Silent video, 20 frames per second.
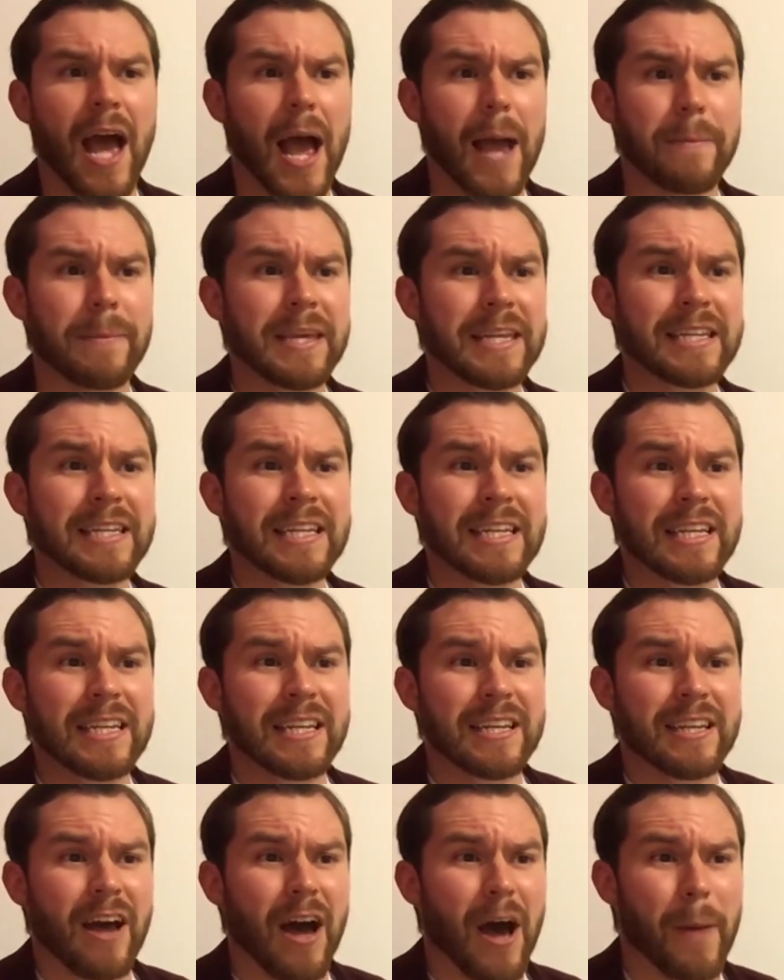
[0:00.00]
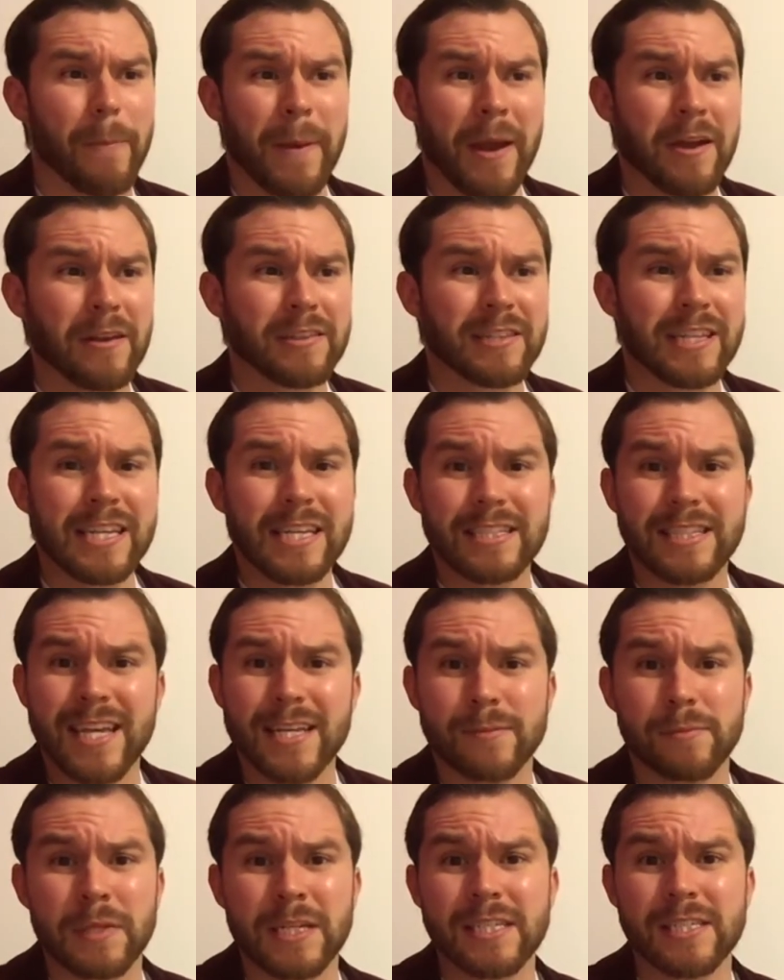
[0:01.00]
I mean, apparently it
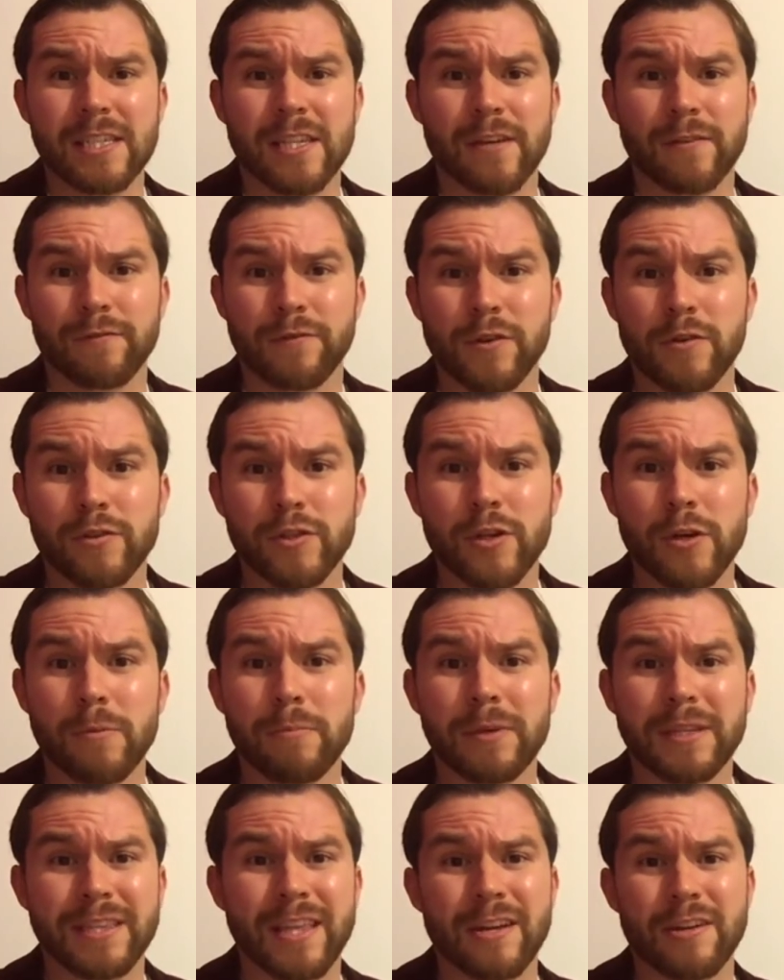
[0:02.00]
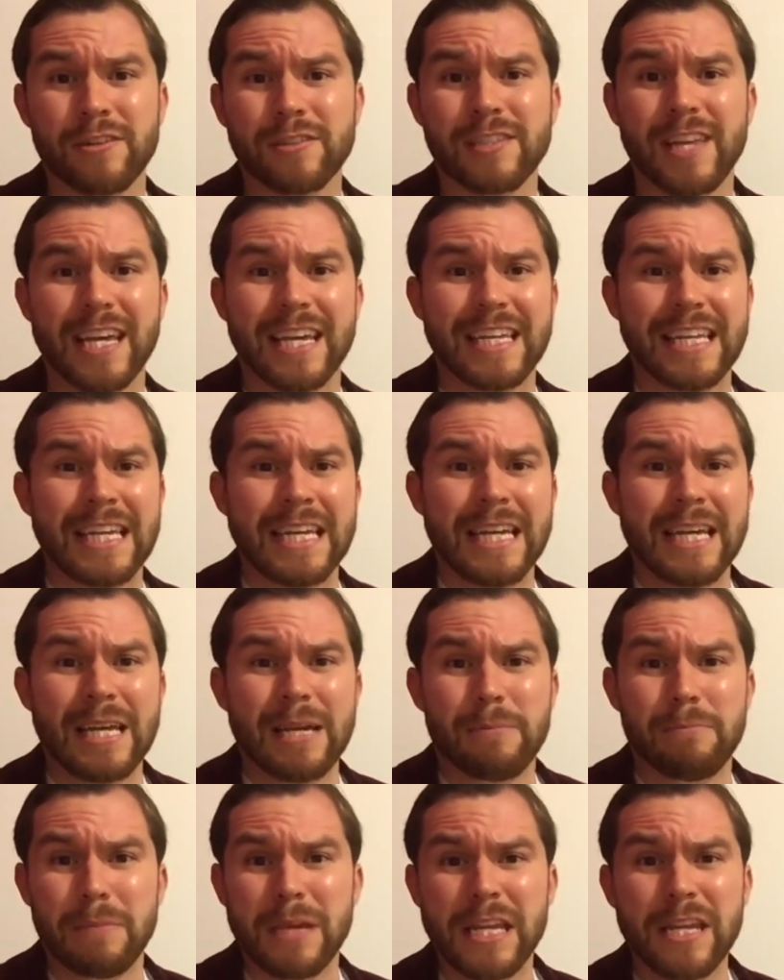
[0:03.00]
takes place in the future, but there's like
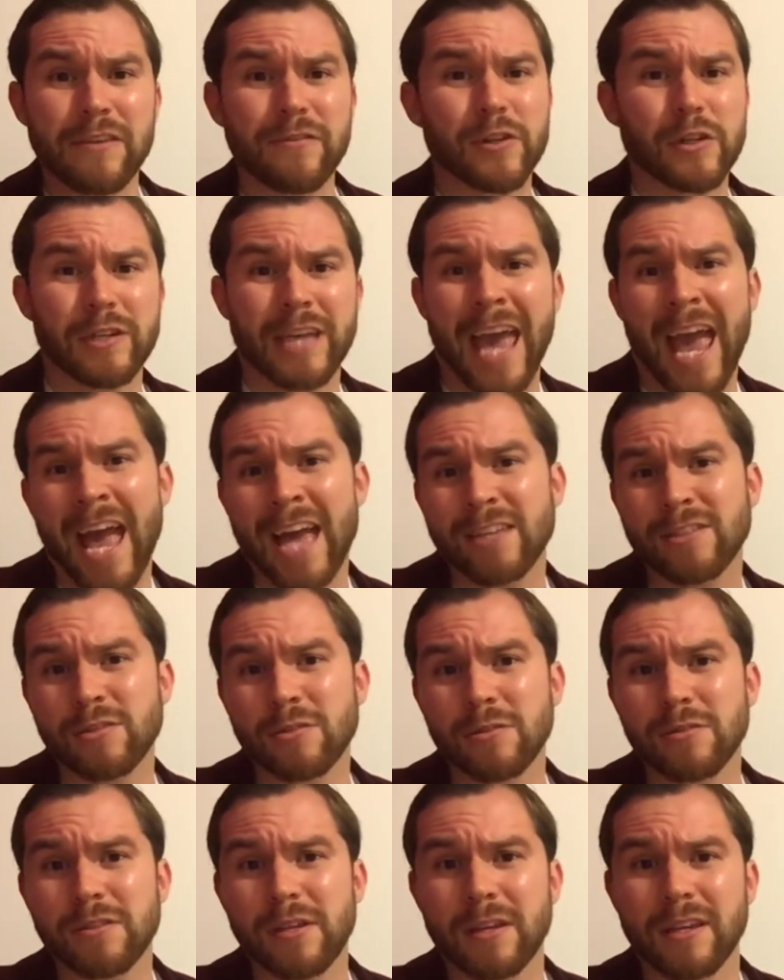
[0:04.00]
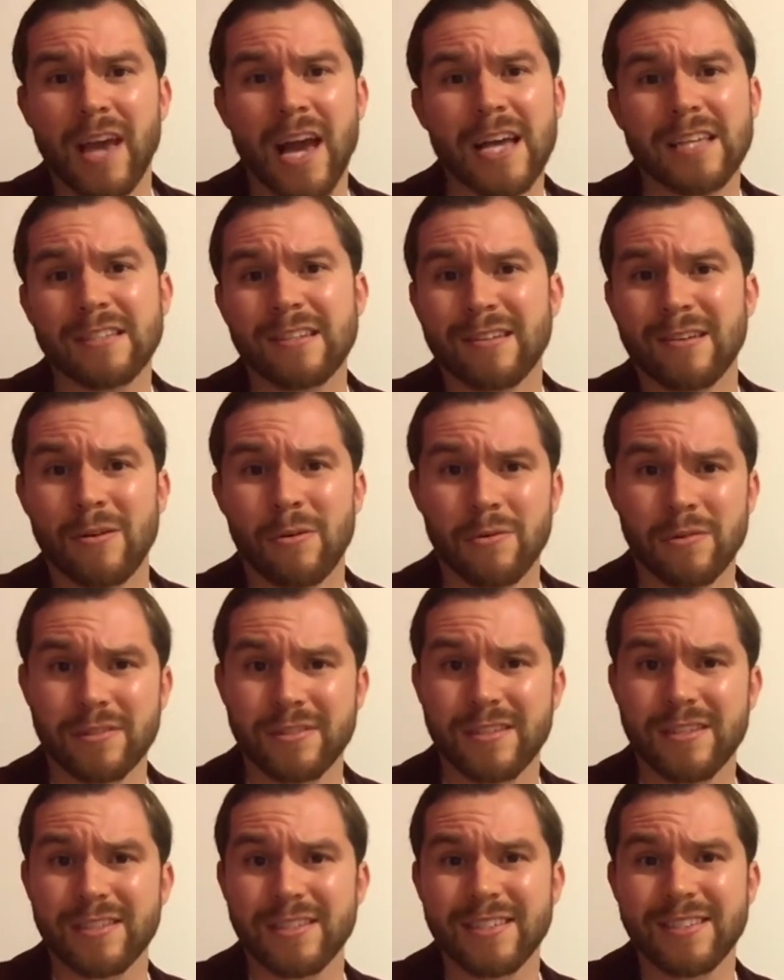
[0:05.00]
medieval castles and guys on
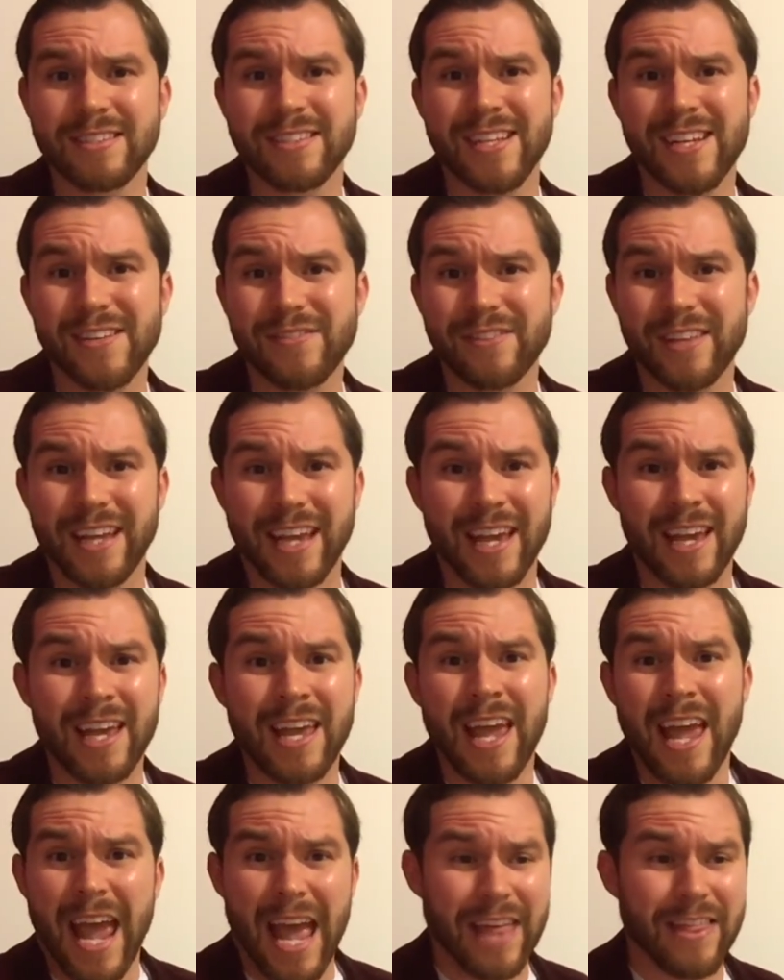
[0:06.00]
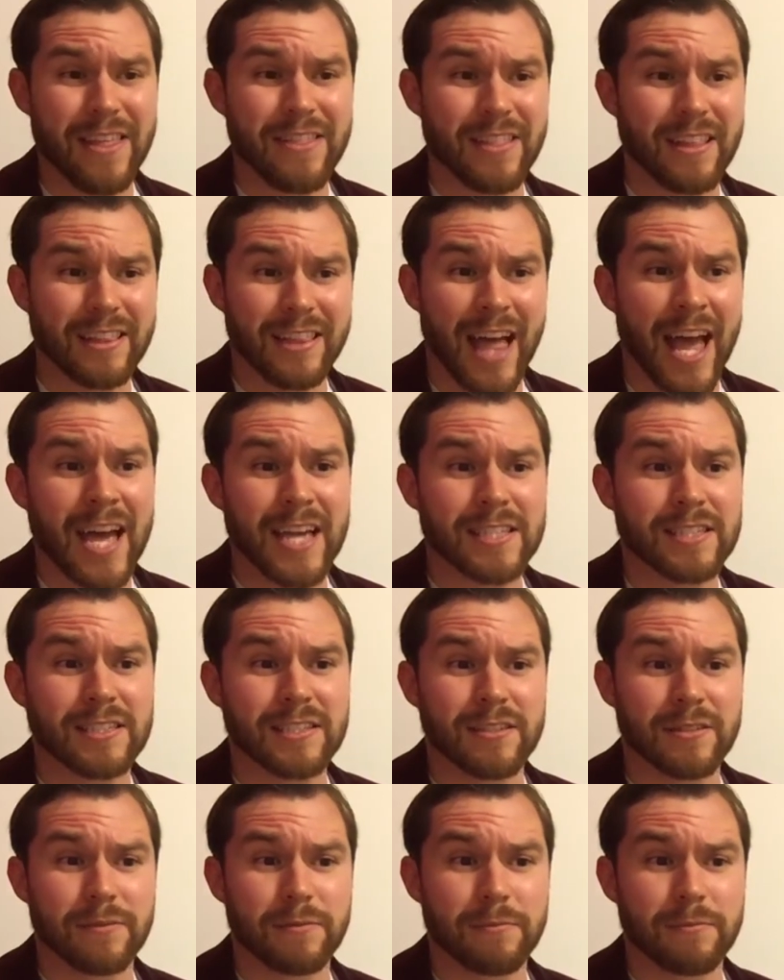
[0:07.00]
horses and stuff, and then the last